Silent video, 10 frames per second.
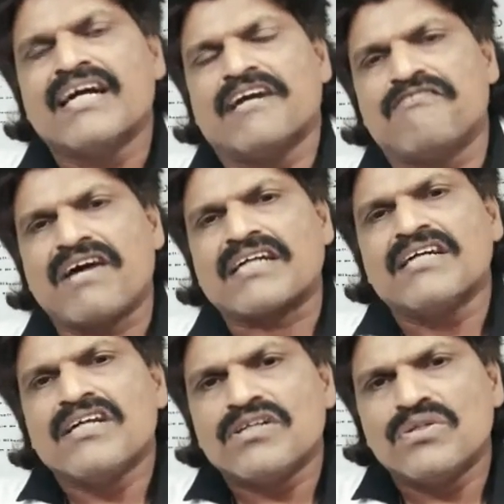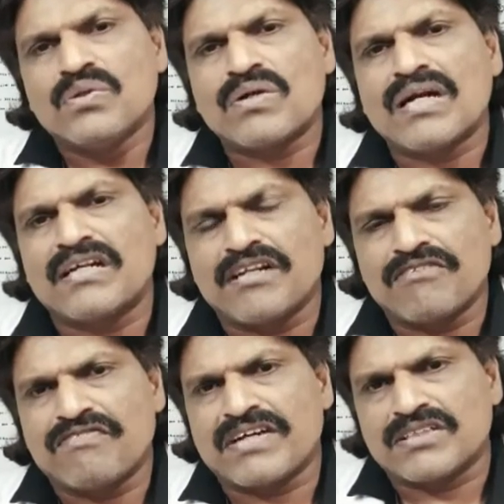in fact neural
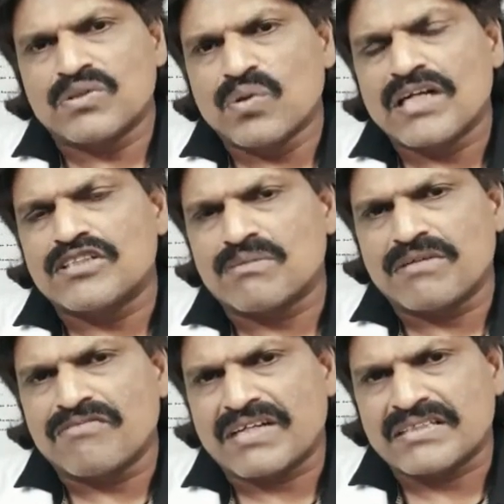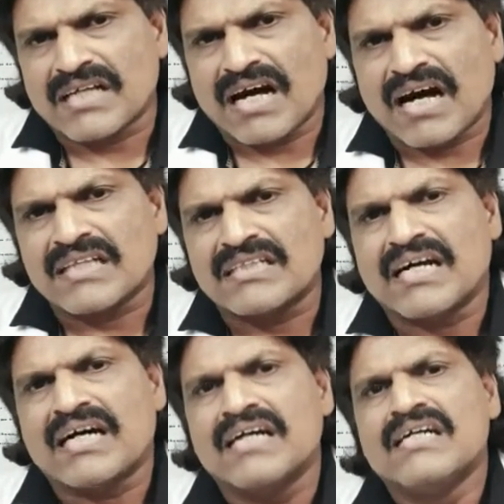defect neural tube defects are the